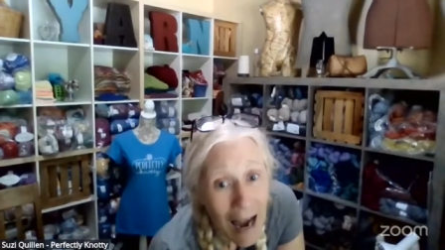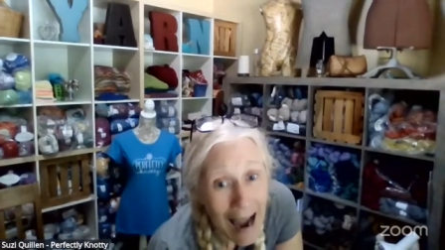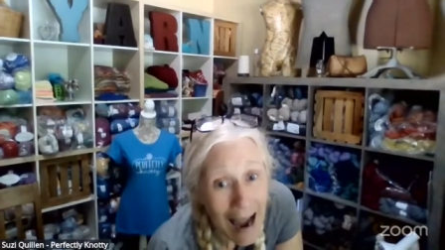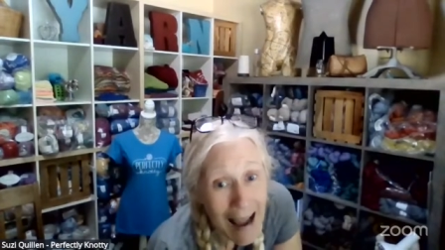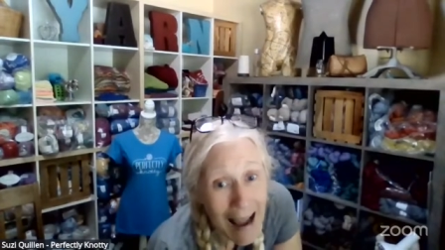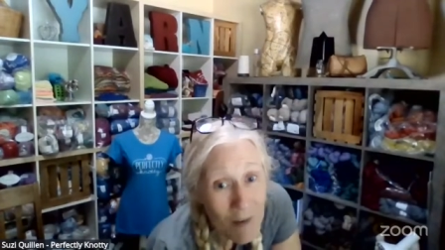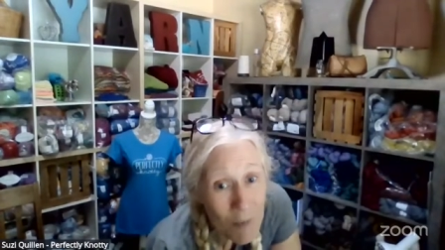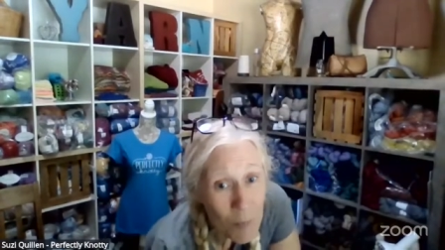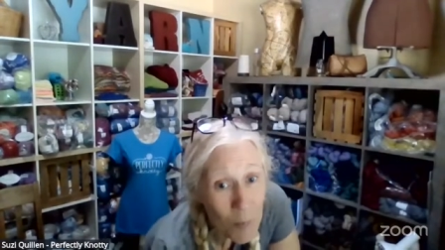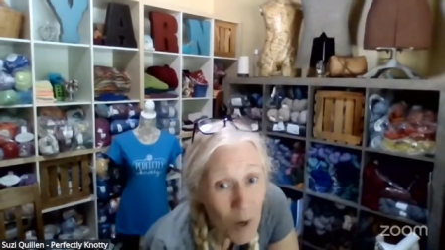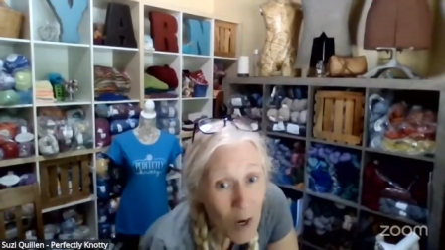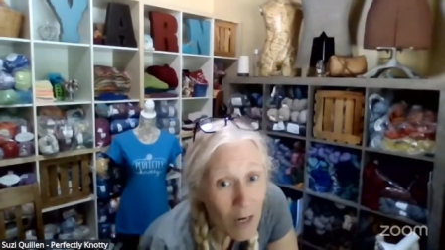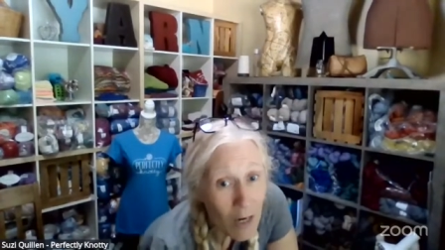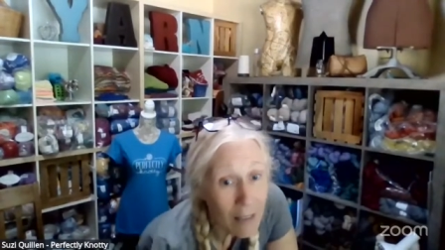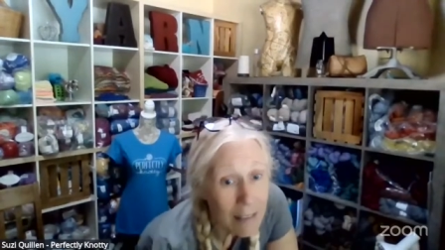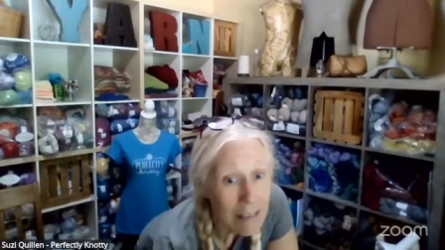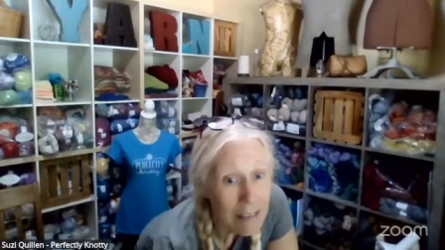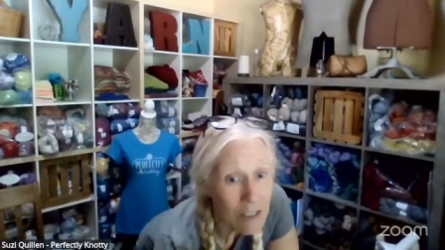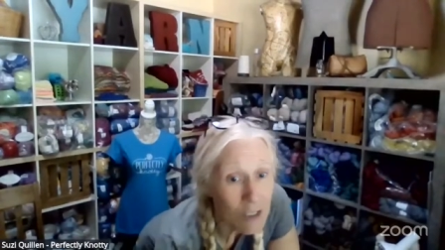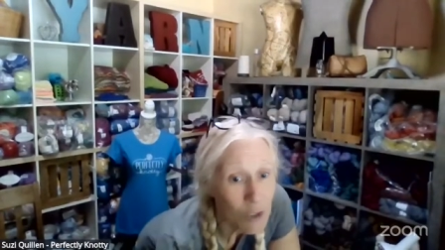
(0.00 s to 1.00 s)
I have
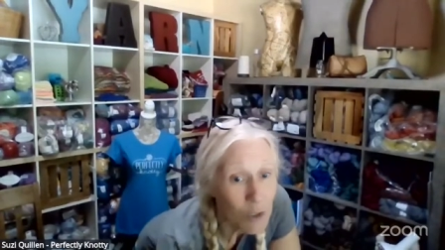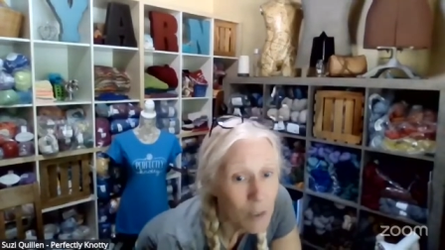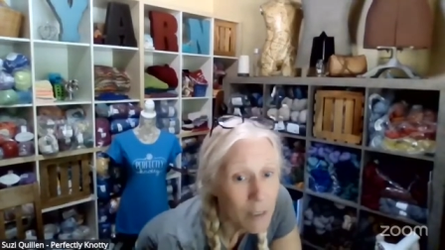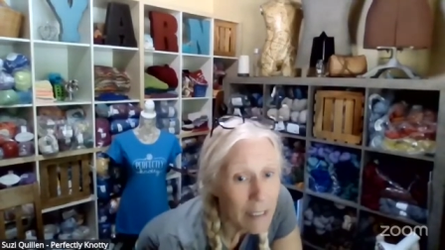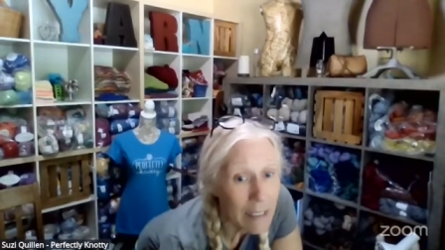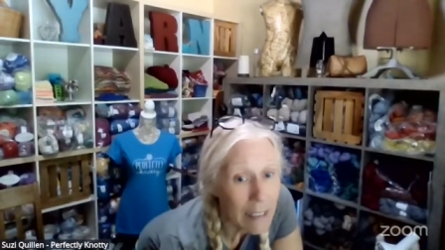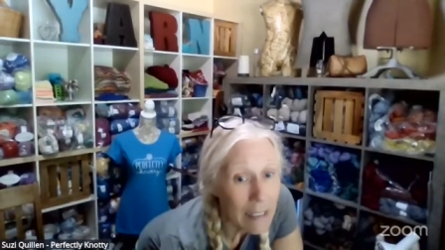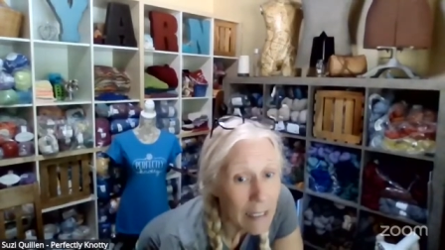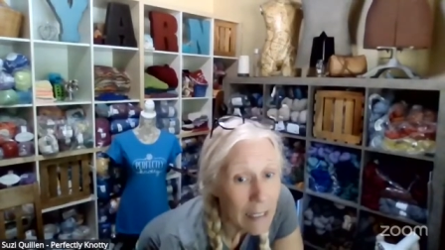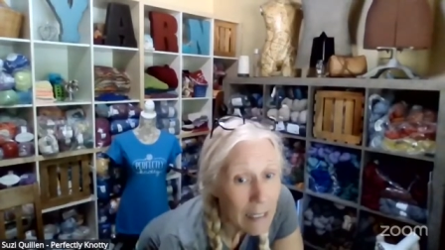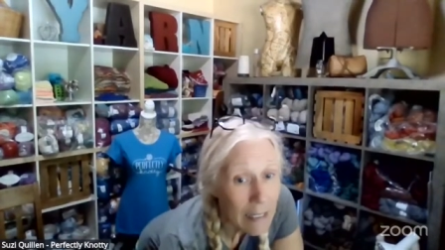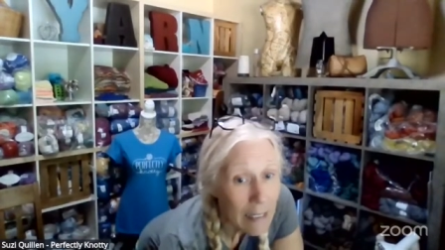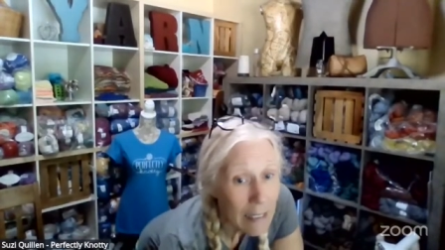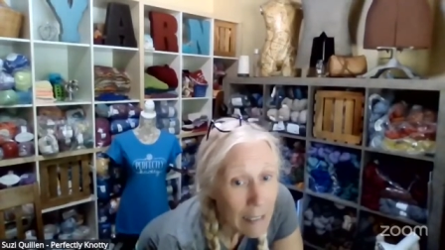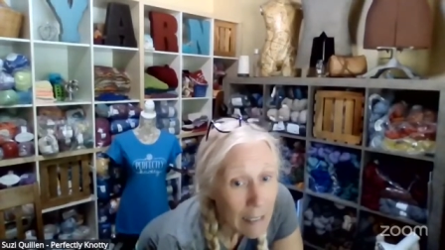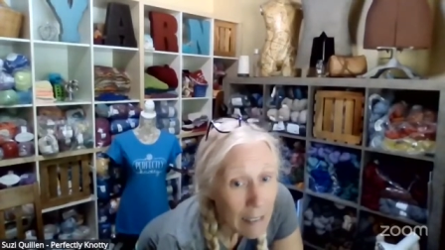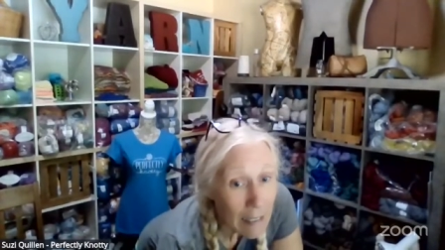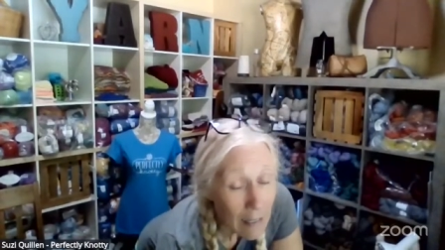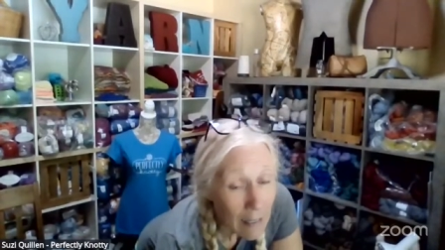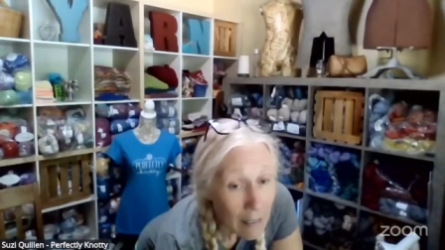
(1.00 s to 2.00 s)
progress. So
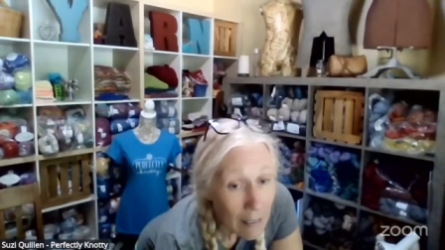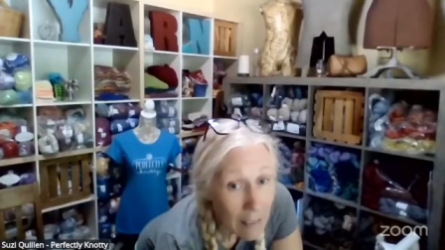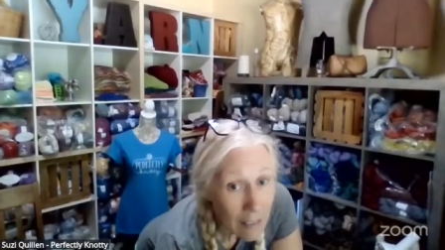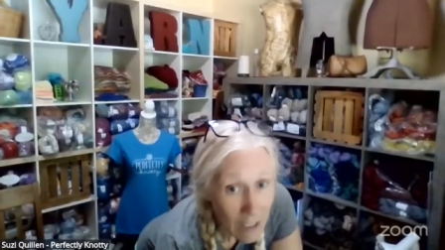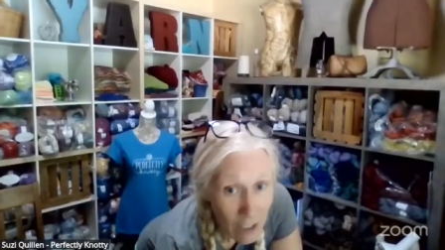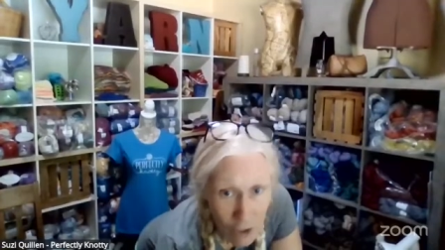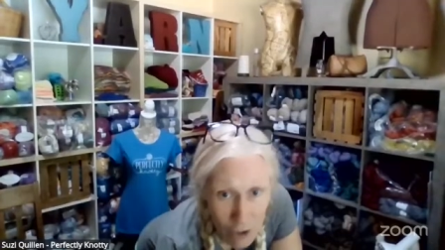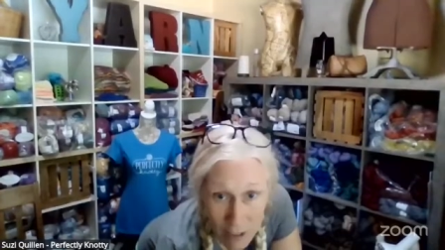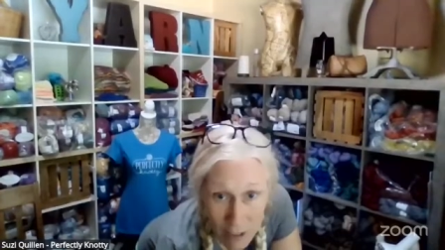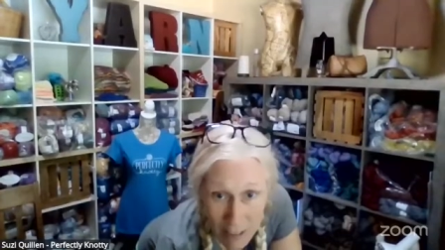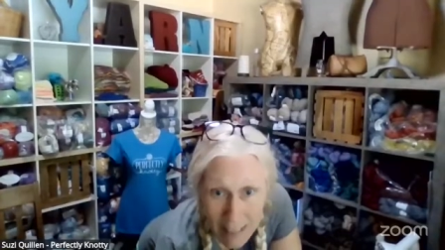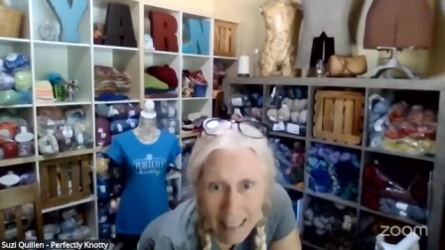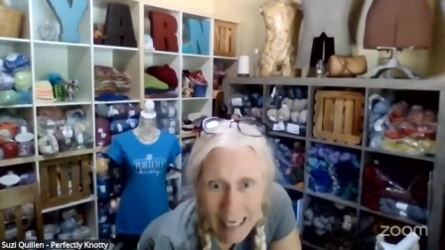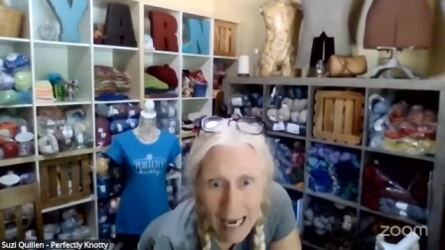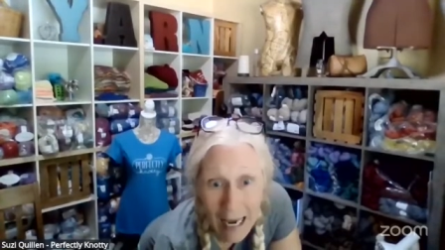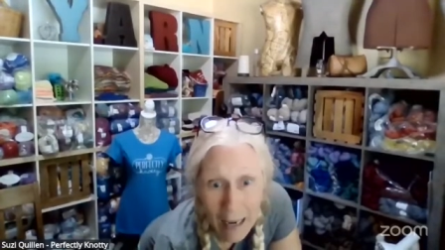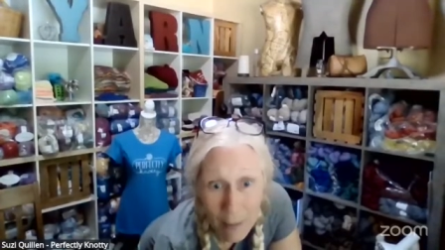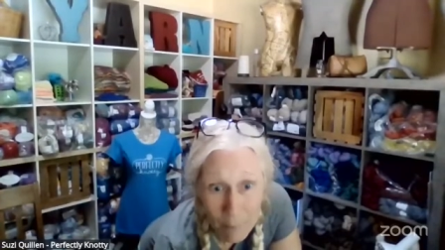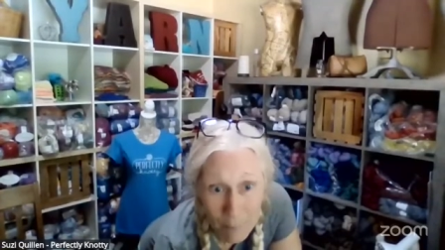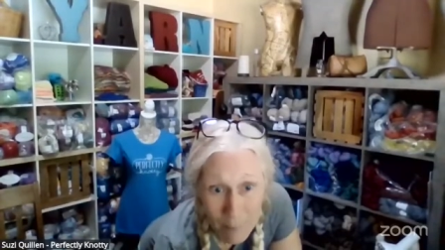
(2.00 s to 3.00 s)
here's the
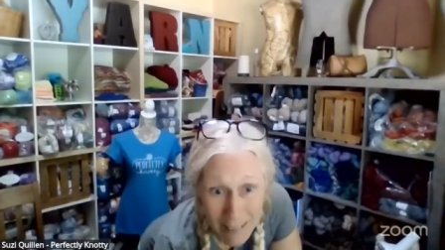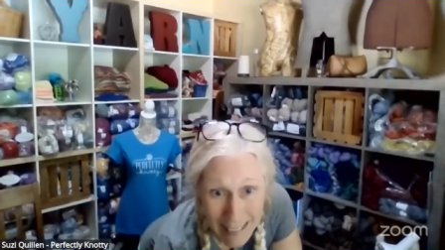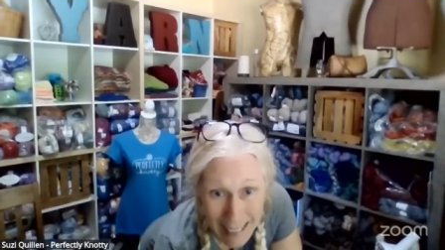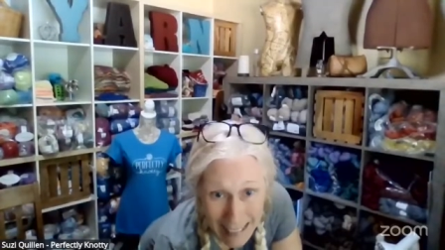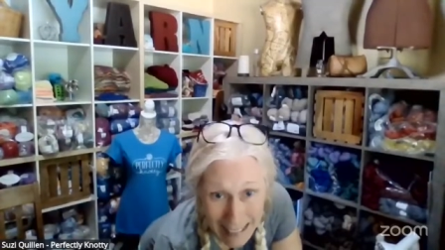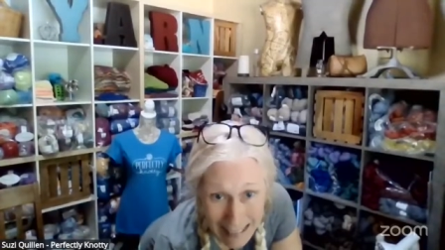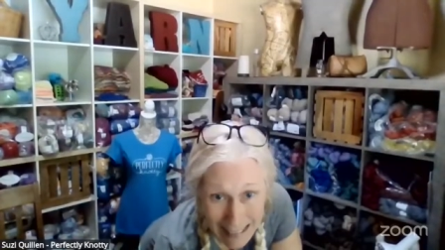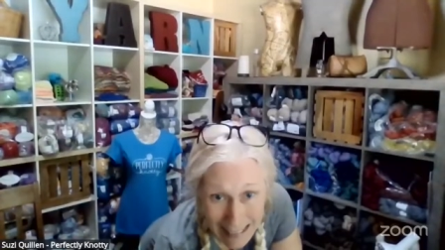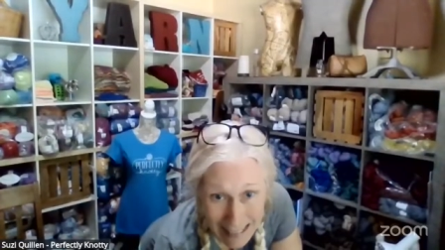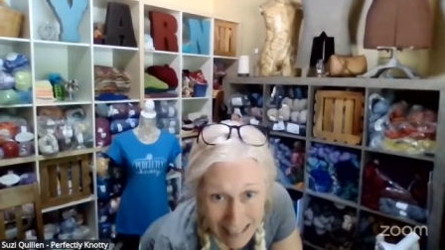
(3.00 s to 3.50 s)
update